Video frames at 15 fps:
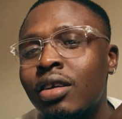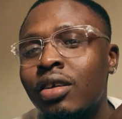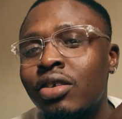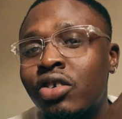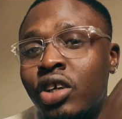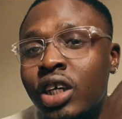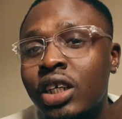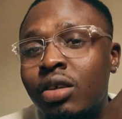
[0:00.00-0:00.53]

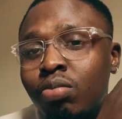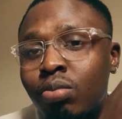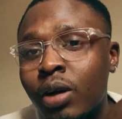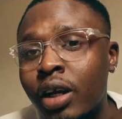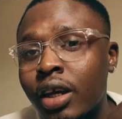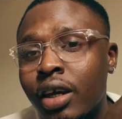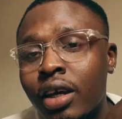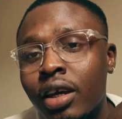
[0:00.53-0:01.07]
Chase
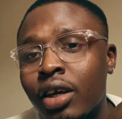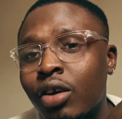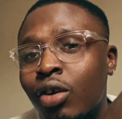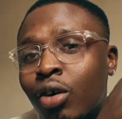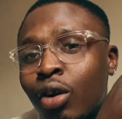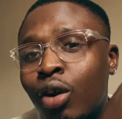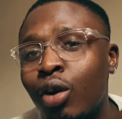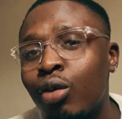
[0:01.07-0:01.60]
money. You
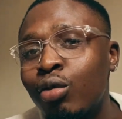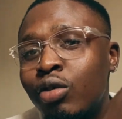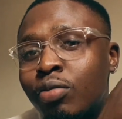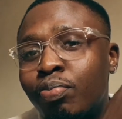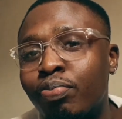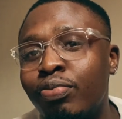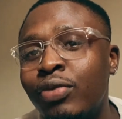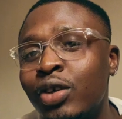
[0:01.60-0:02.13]
don't lose
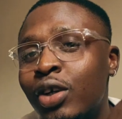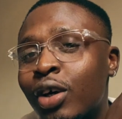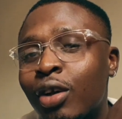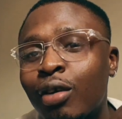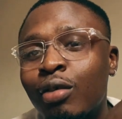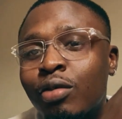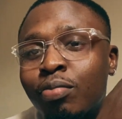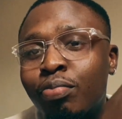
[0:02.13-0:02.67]

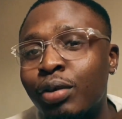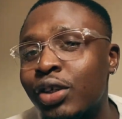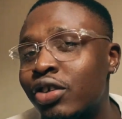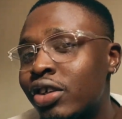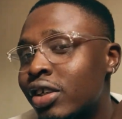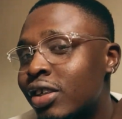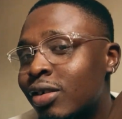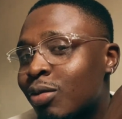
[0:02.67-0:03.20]

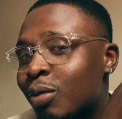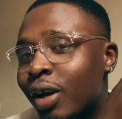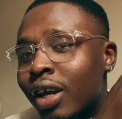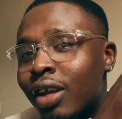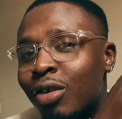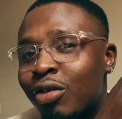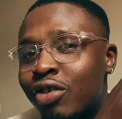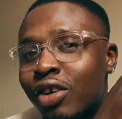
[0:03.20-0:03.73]
bitches
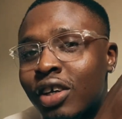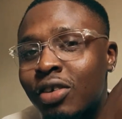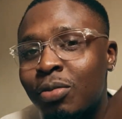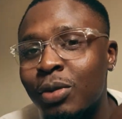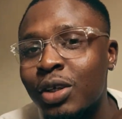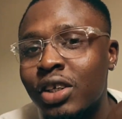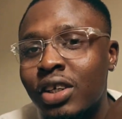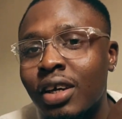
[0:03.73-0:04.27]
when you chase
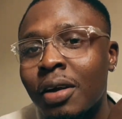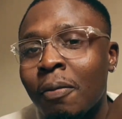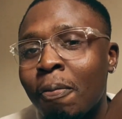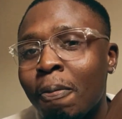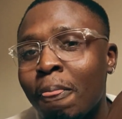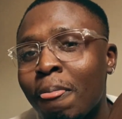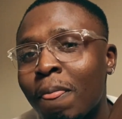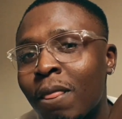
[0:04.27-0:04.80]
money.
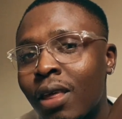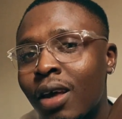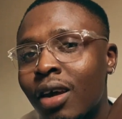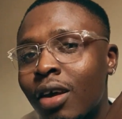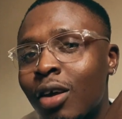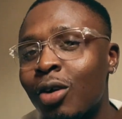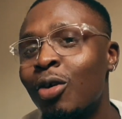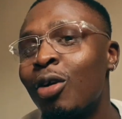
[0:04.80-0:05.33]

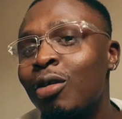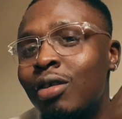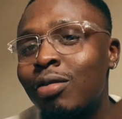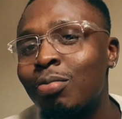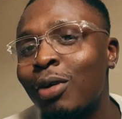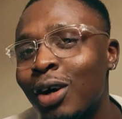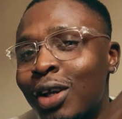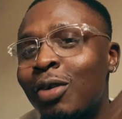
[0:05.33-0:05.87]
You lose
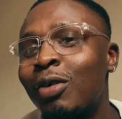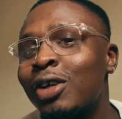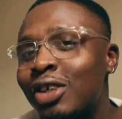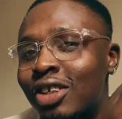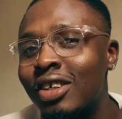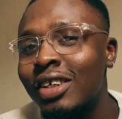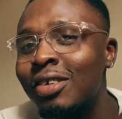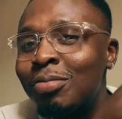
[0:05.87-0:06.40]
money when you
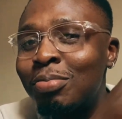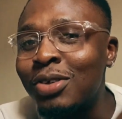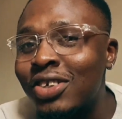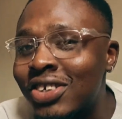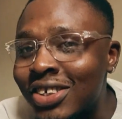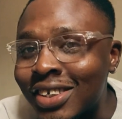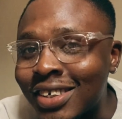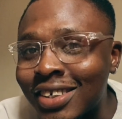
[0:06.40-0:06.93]
chase
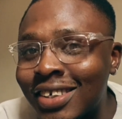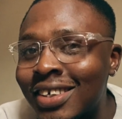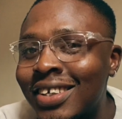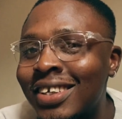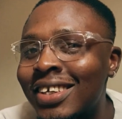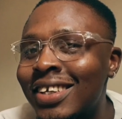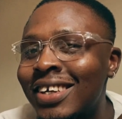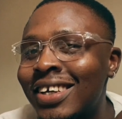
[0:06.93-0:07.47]
bitches.
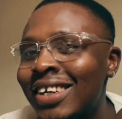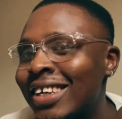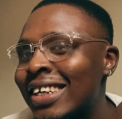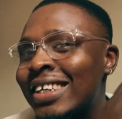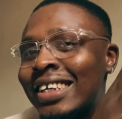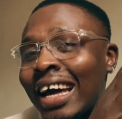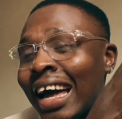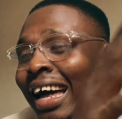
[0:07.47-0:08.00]

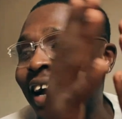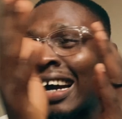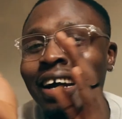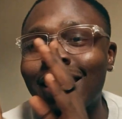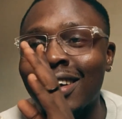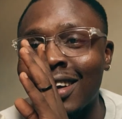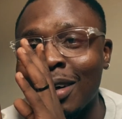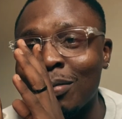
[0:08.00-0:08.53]

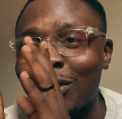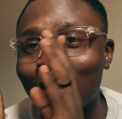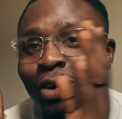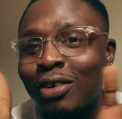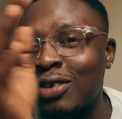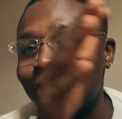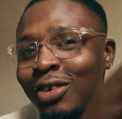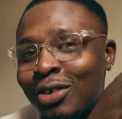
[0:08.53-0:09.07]
I'm
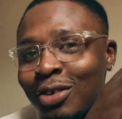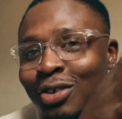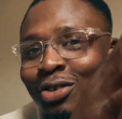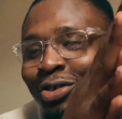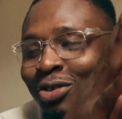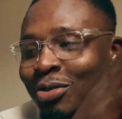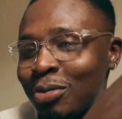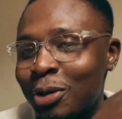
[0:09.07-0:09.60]
cursing on
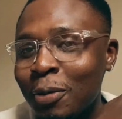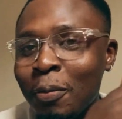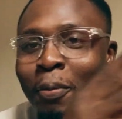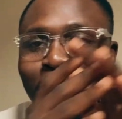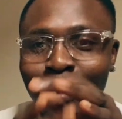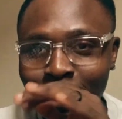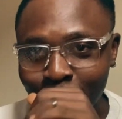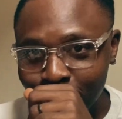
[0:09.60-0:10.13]
YouTube.
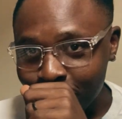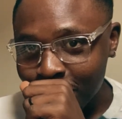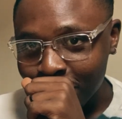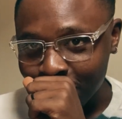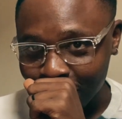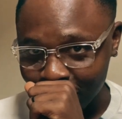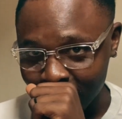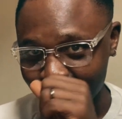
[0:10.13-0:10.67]

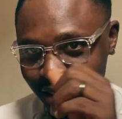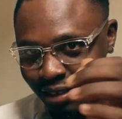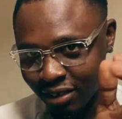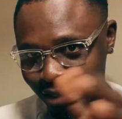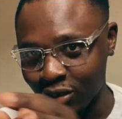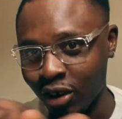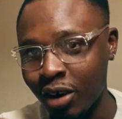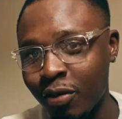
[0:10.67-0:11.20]

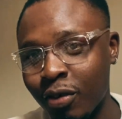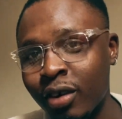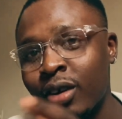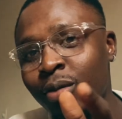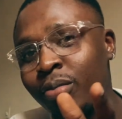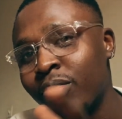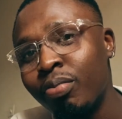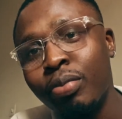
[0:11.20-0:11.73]
Sorry for
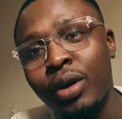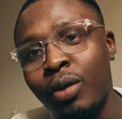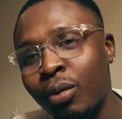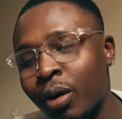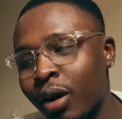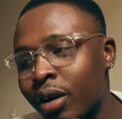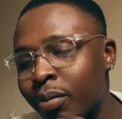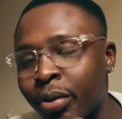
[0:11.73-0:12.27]
the B
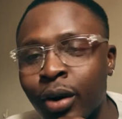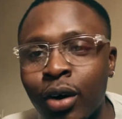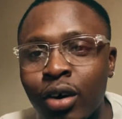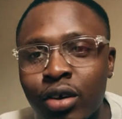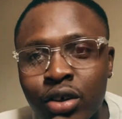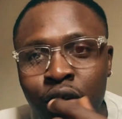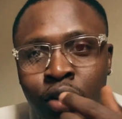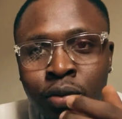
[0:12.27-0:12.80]
word, but
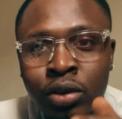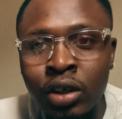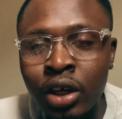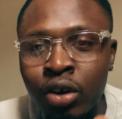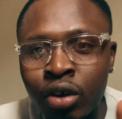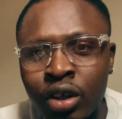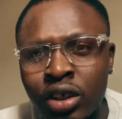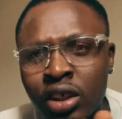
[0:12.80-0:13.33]
you know what I'm saying.
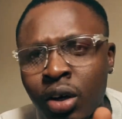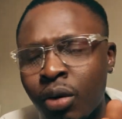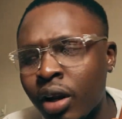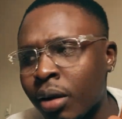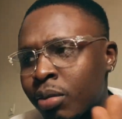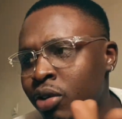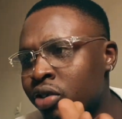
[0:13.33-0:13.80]
You understand what I'm